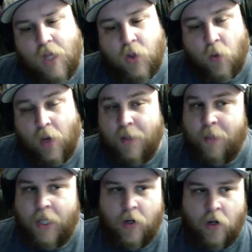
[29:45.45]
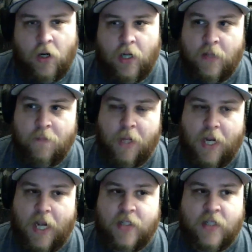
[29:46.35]
they're on the pier, and the
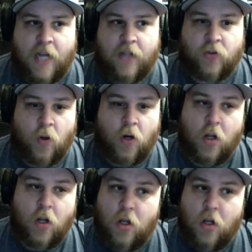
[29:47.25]
big-ass dinosaur,